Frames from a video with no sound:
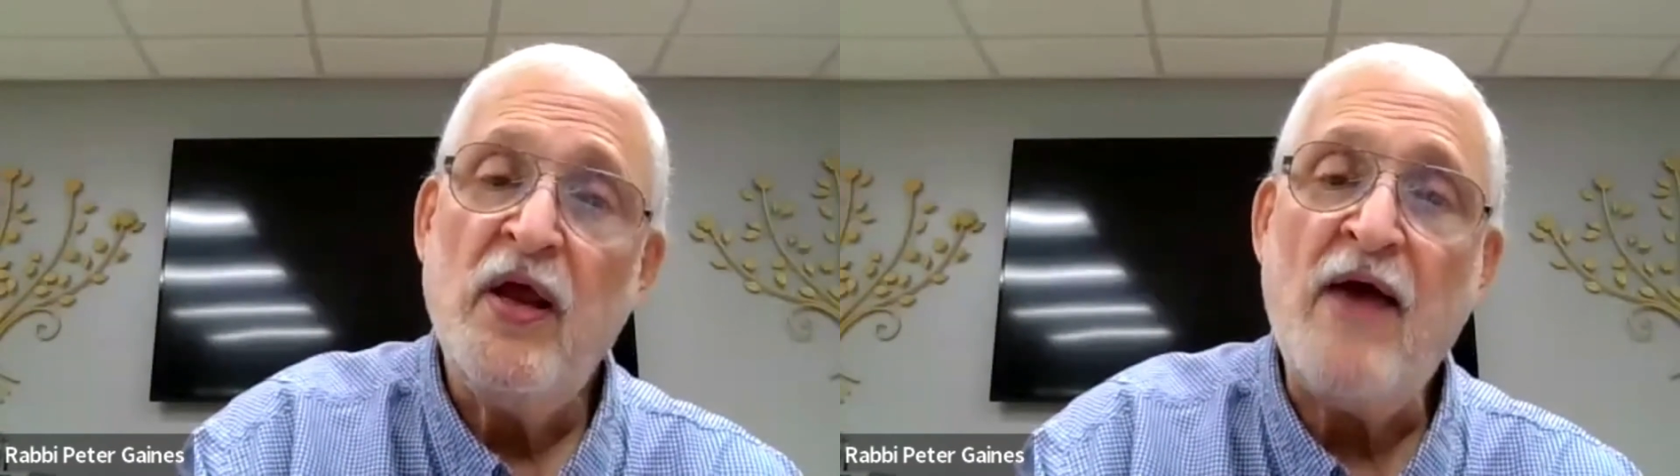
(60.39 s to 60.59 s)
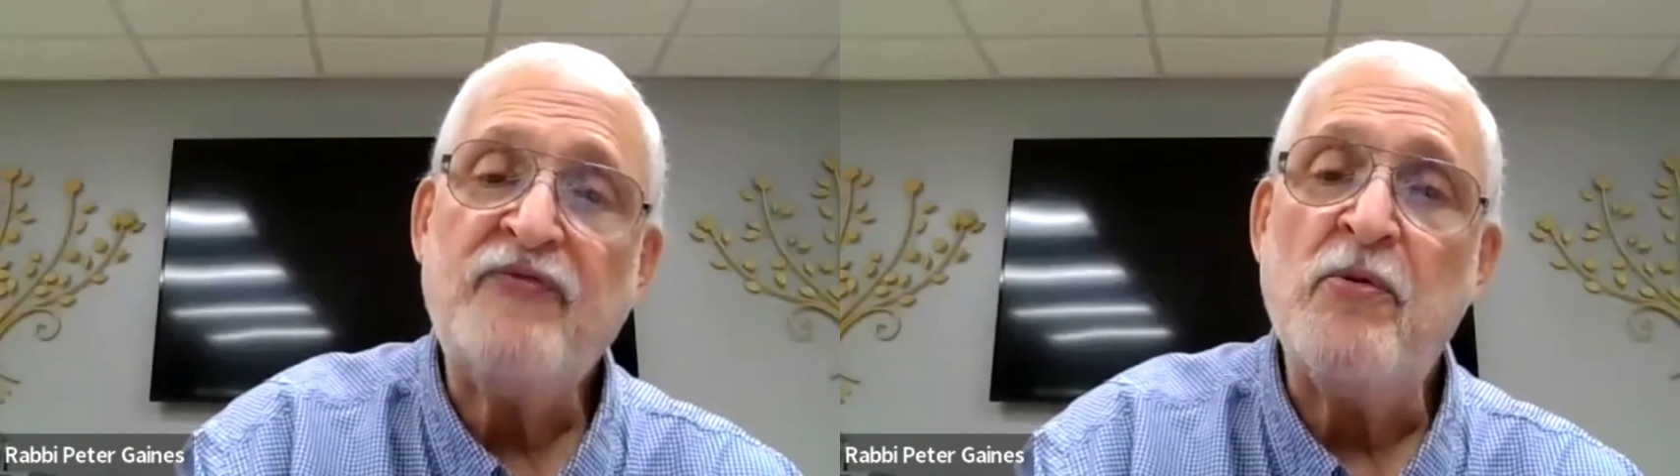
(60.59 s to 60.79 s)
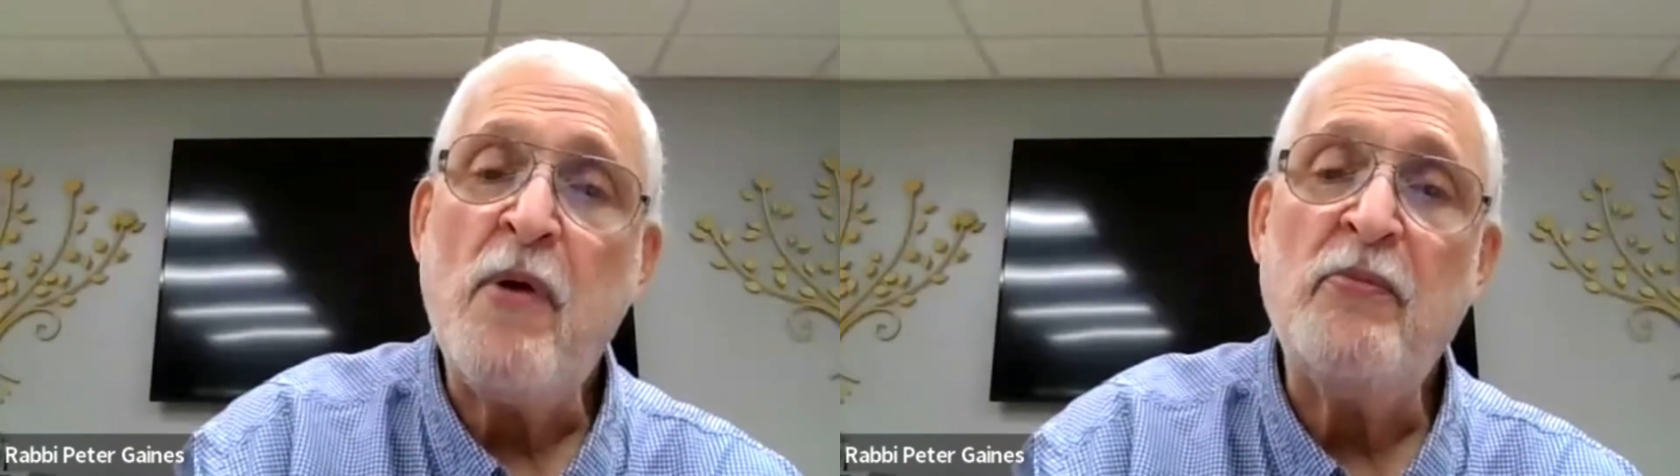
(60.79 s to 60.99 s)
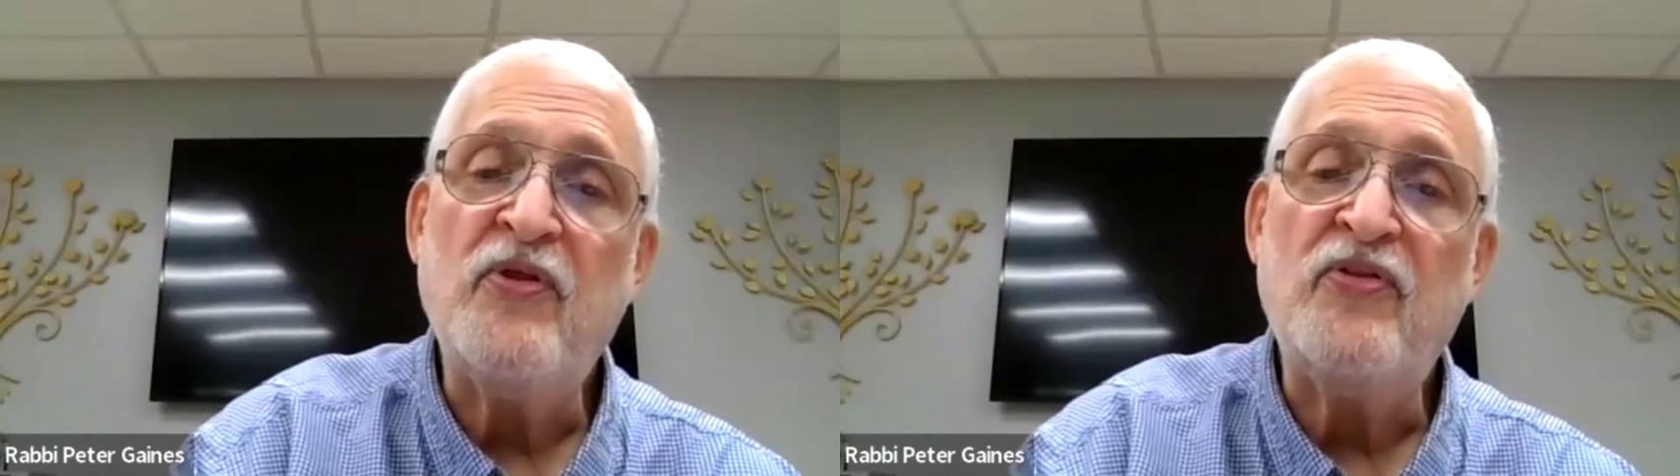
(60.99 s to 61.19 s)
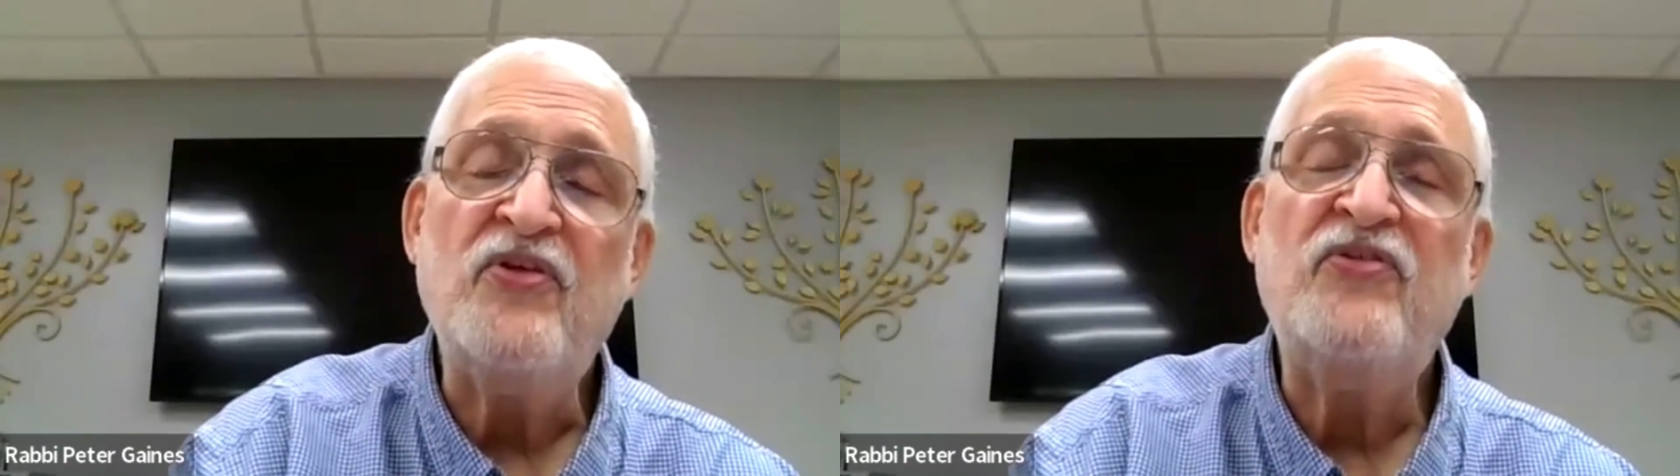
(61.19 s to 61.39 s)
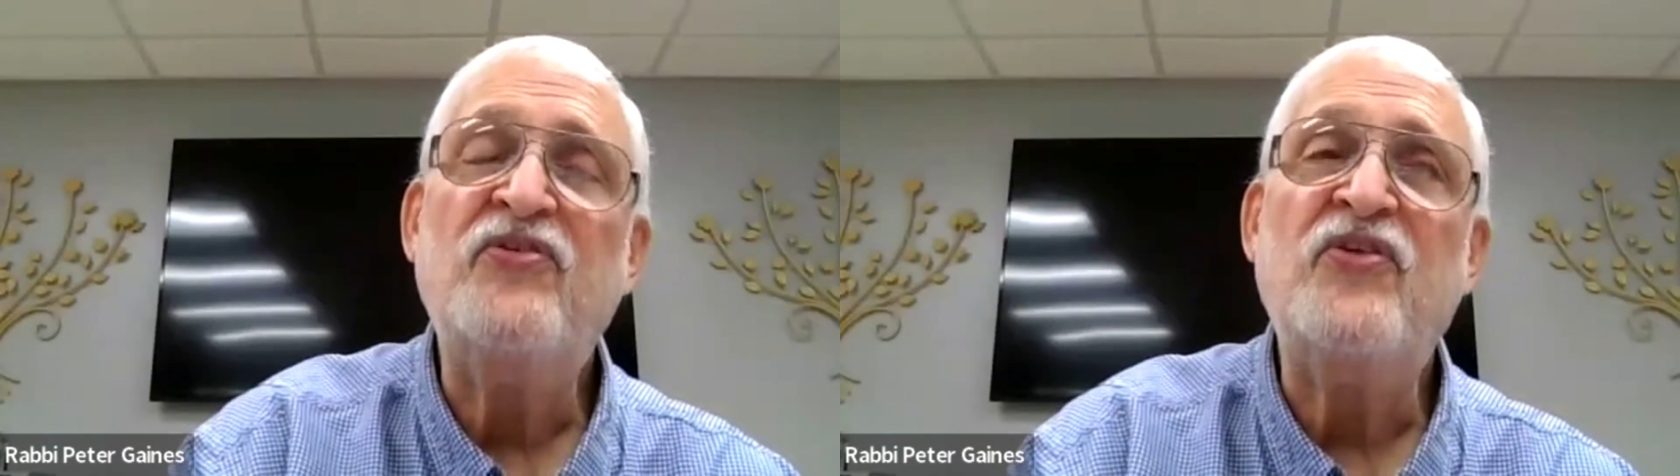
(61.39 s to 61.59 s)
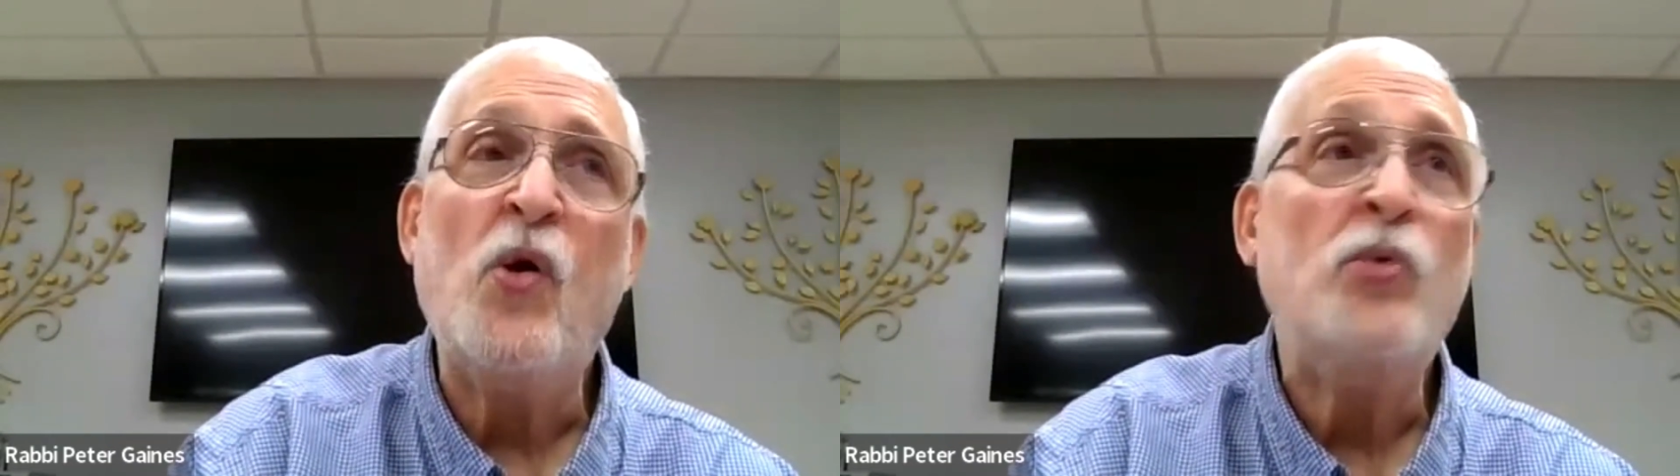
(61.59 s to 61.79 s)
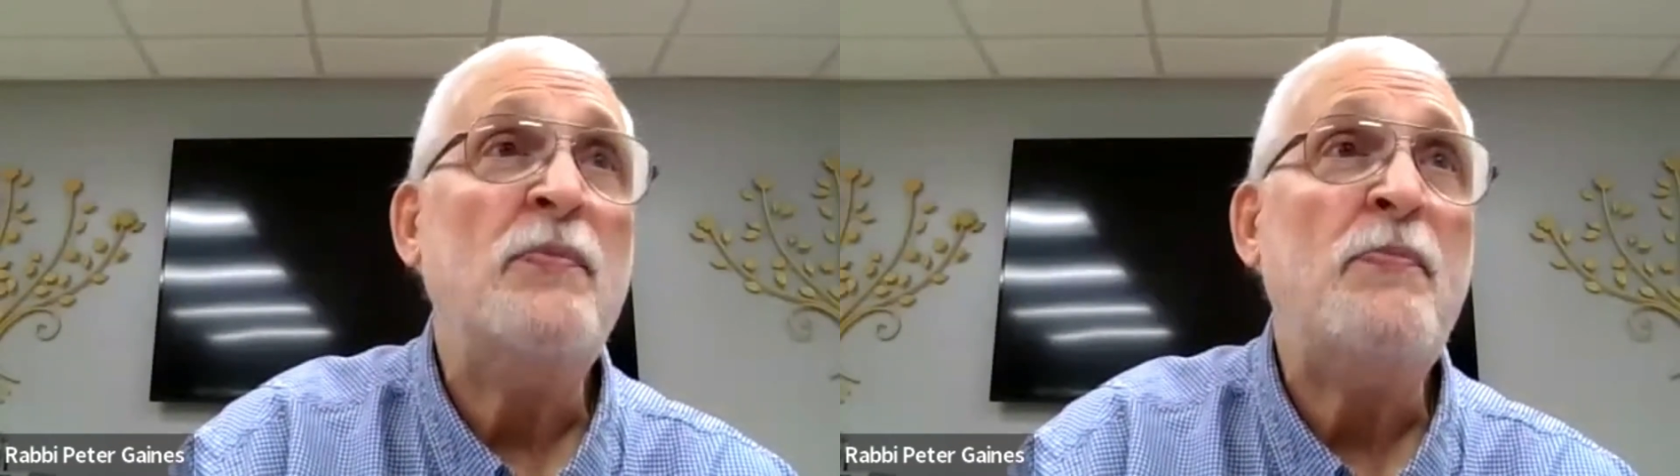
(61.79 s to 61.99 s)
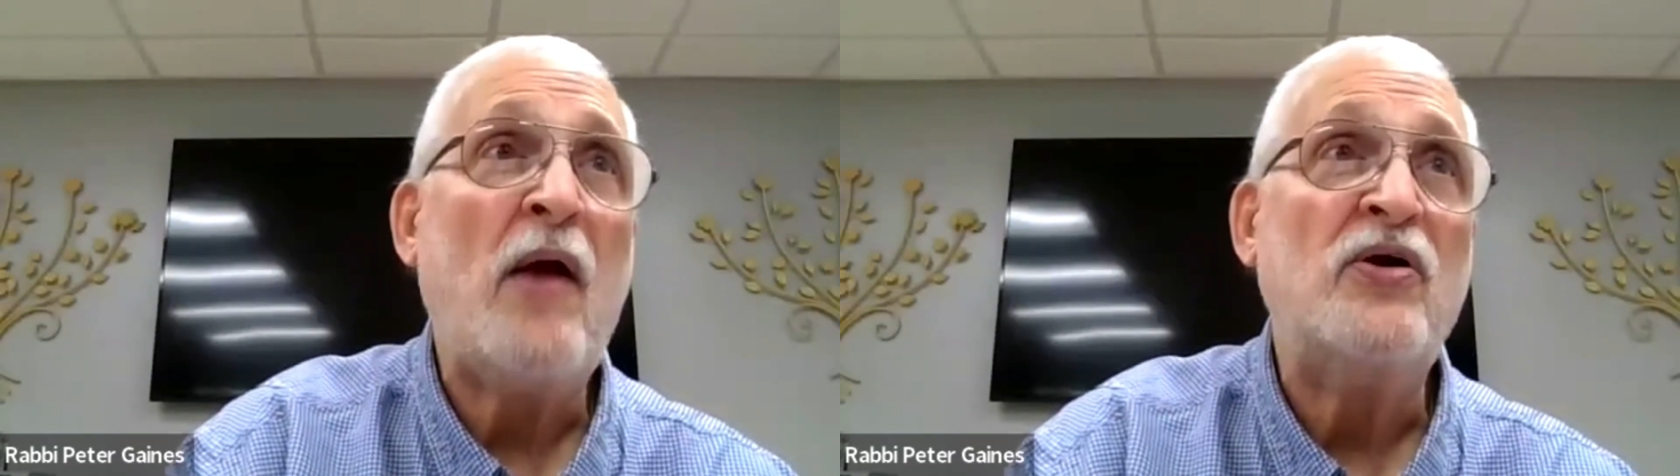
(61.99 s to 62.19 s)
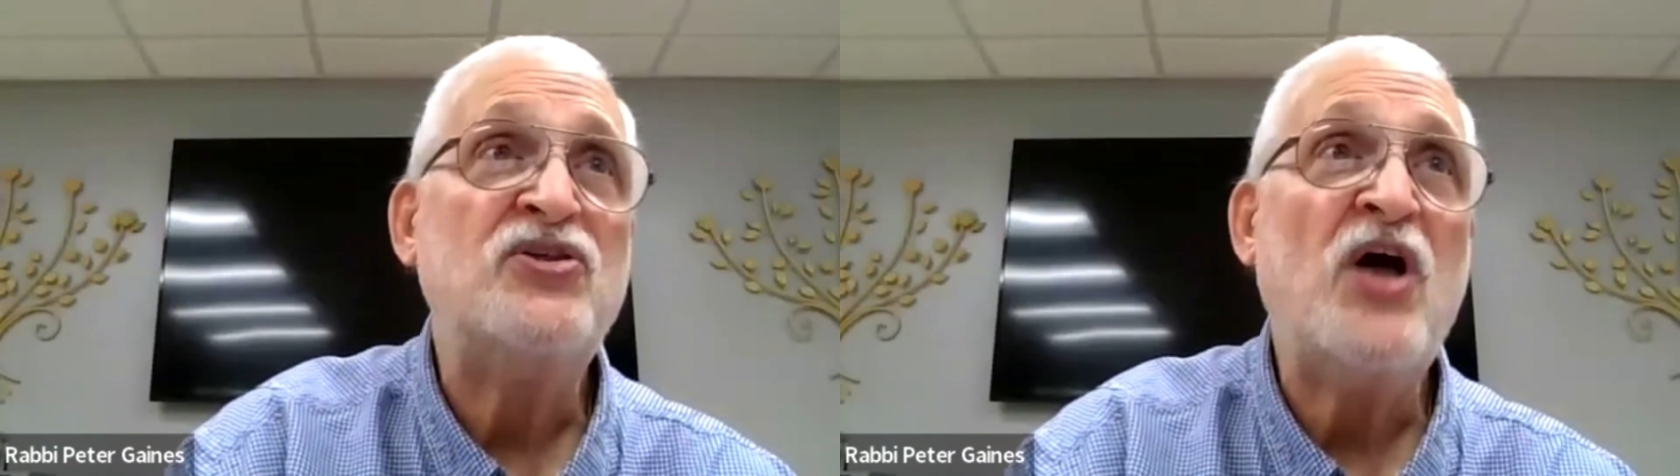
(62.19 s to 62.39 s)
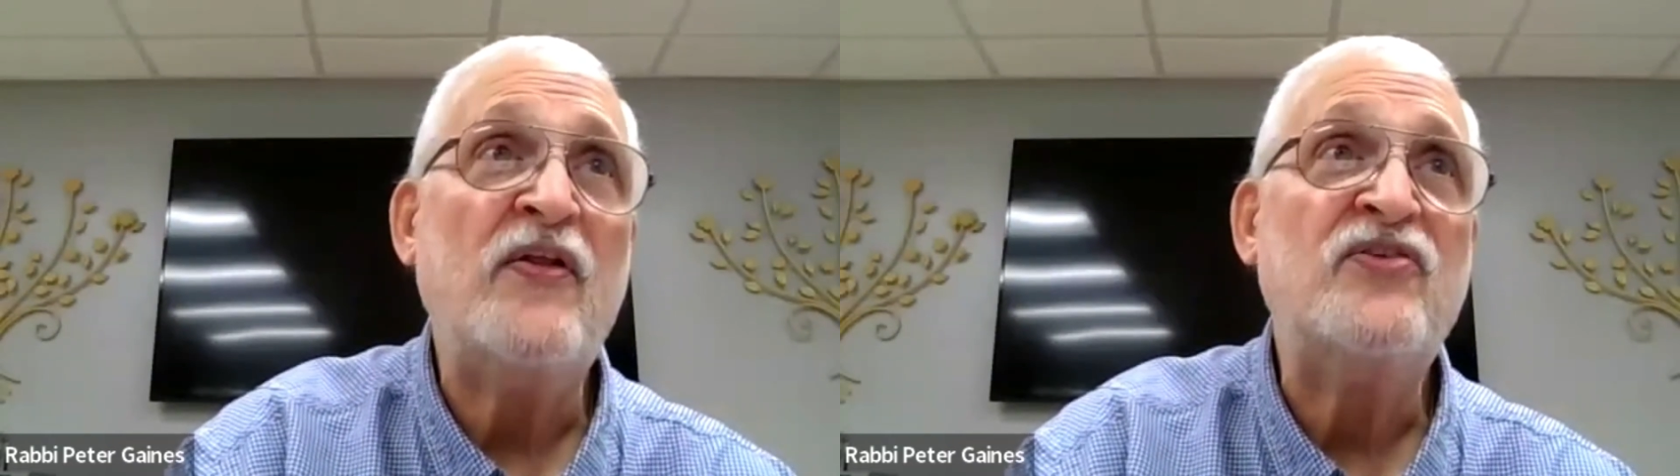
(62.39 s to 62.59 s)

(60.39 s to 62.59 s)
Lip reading: You have to remember that this is the only parasha